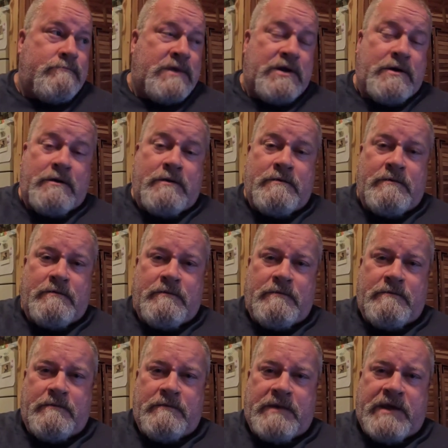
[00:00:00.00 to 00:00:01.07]
you know,
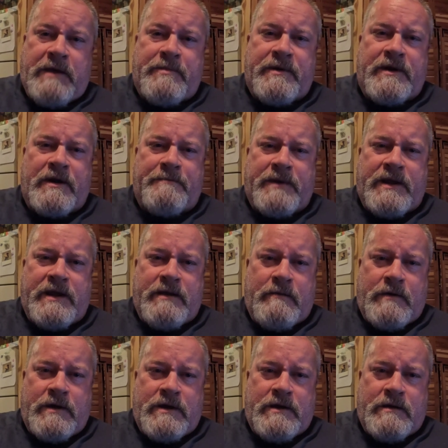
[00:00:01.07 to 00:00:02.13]
keep an update
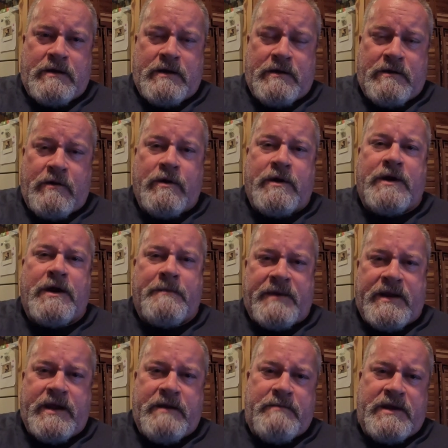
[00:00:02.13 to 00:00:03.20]
with, who could
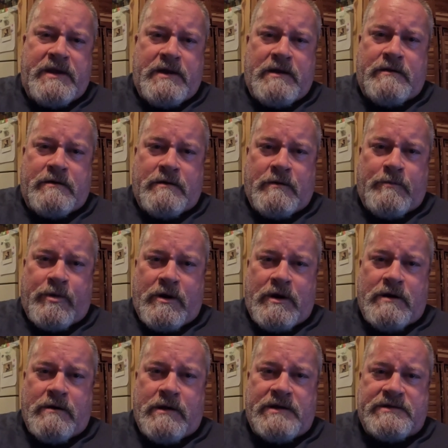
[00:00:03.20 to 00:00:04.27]
update me on her
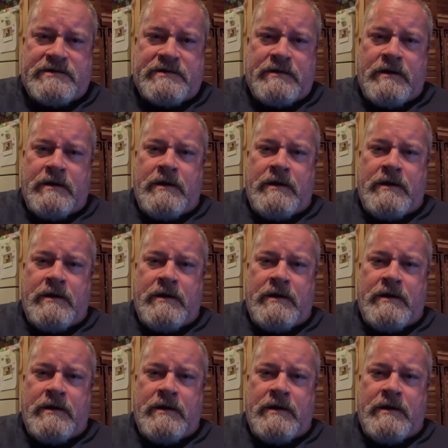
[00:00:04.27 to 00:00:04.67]
progress.